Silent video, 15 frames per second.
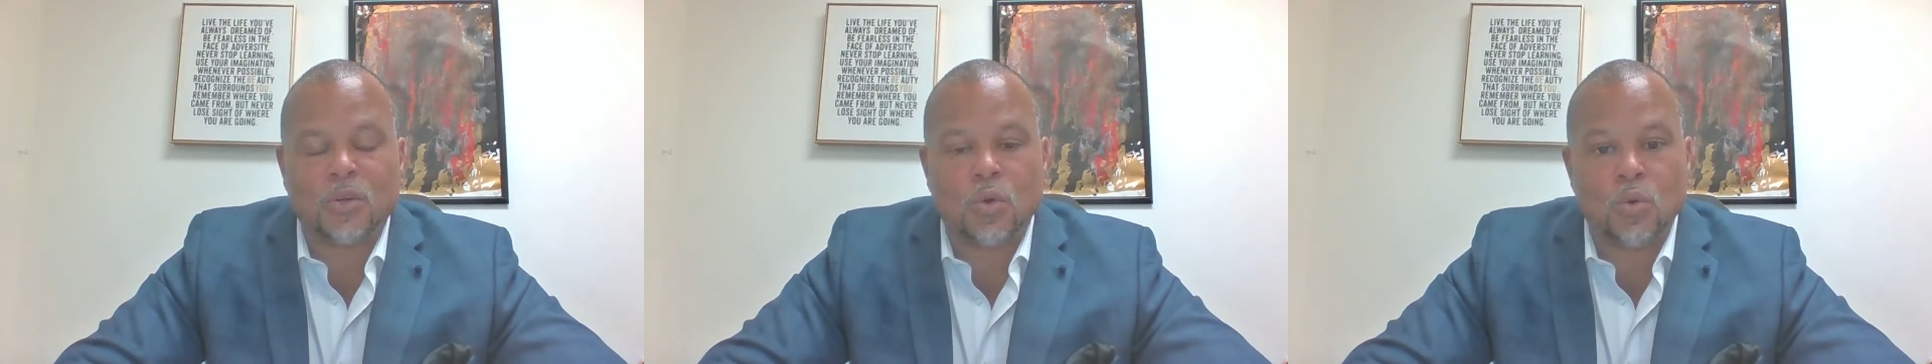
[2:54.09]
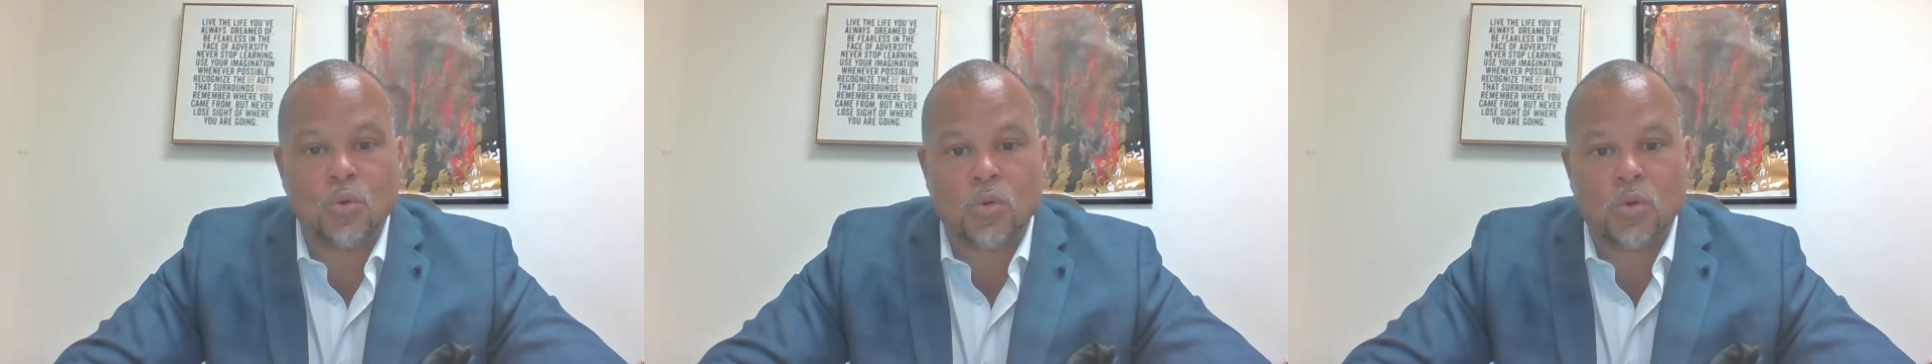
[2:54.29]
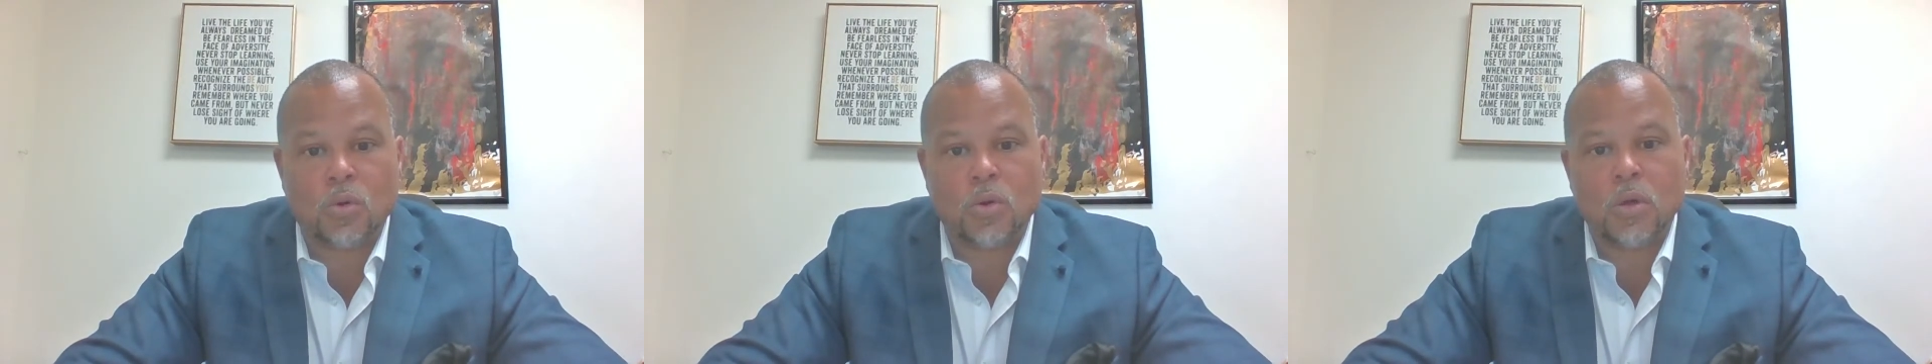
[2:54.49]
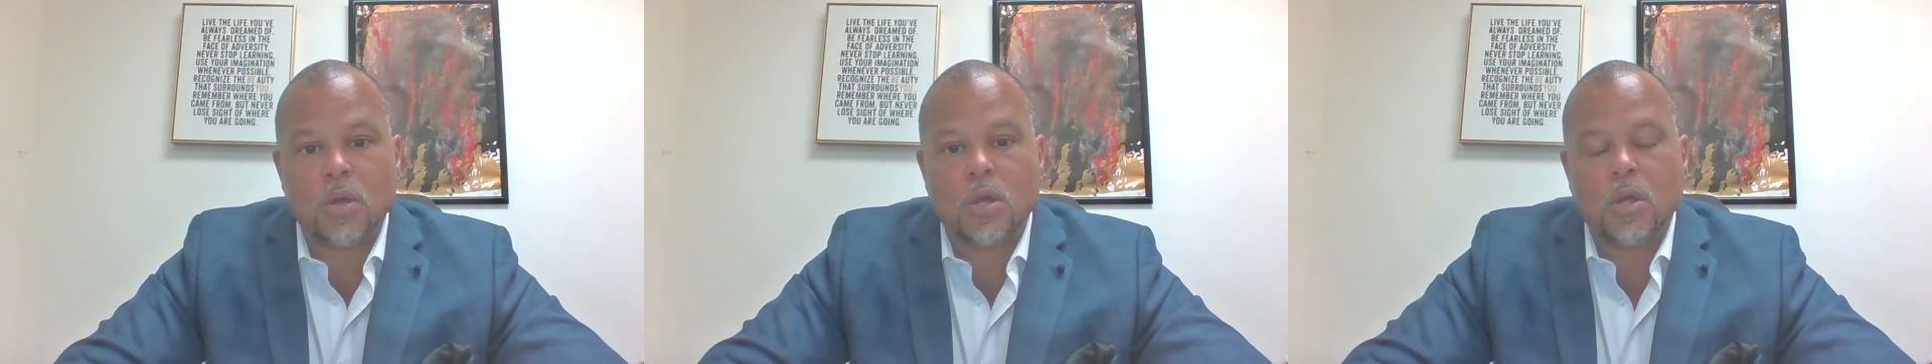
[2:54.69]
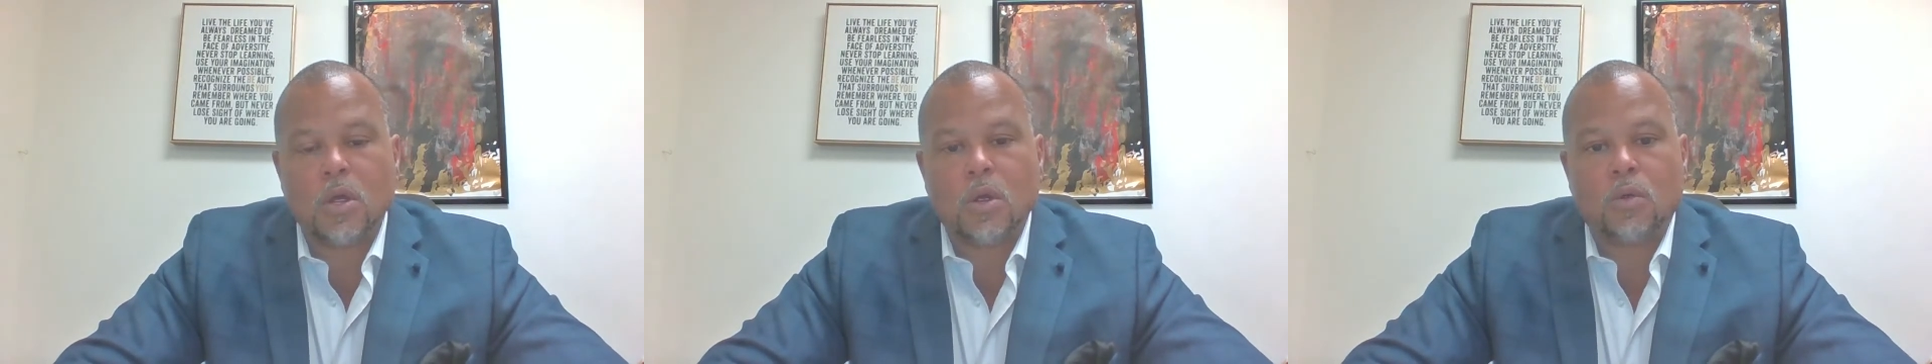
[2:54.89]
Google,
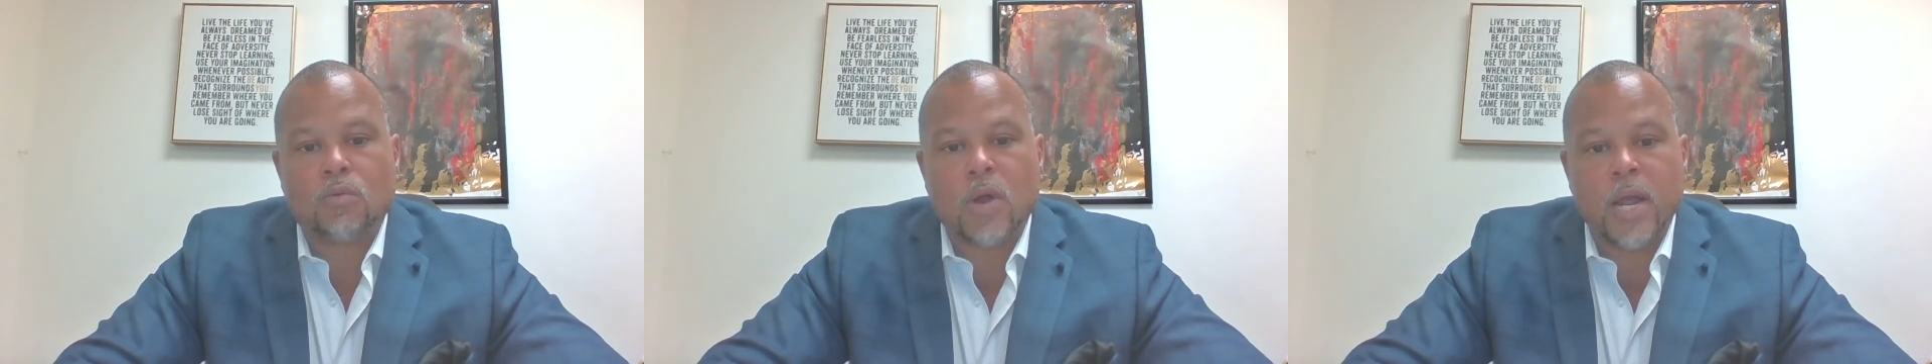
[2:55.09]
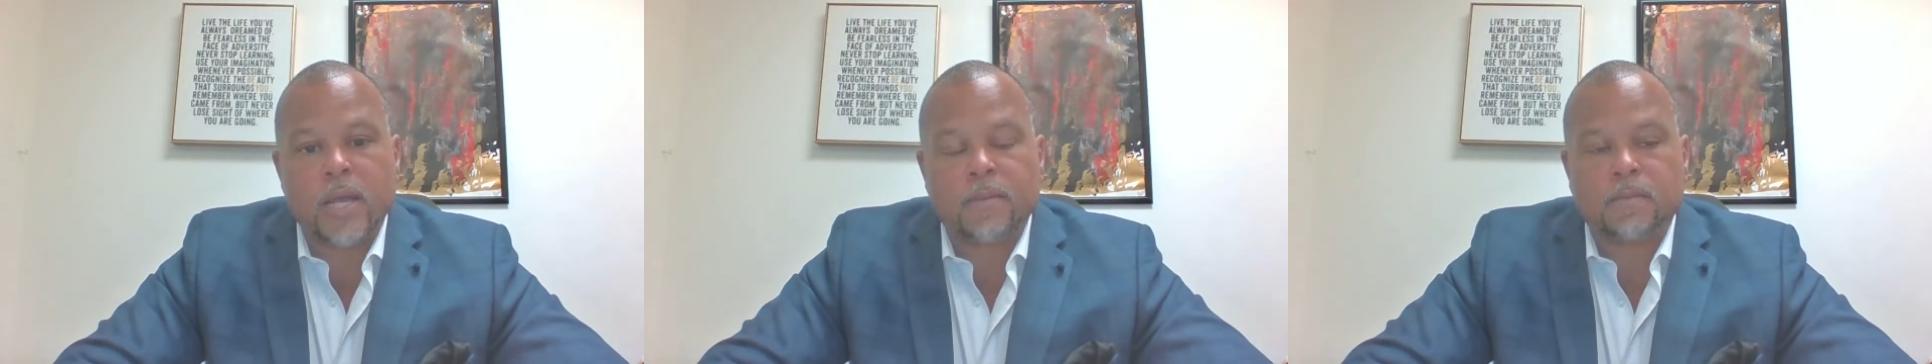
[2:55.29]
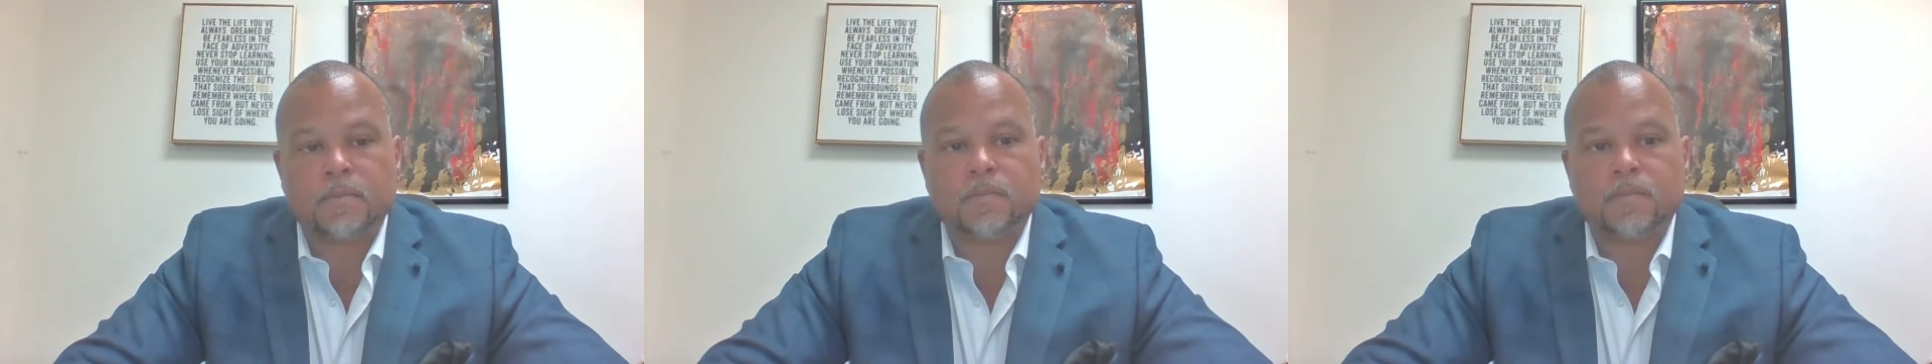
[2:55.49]
right?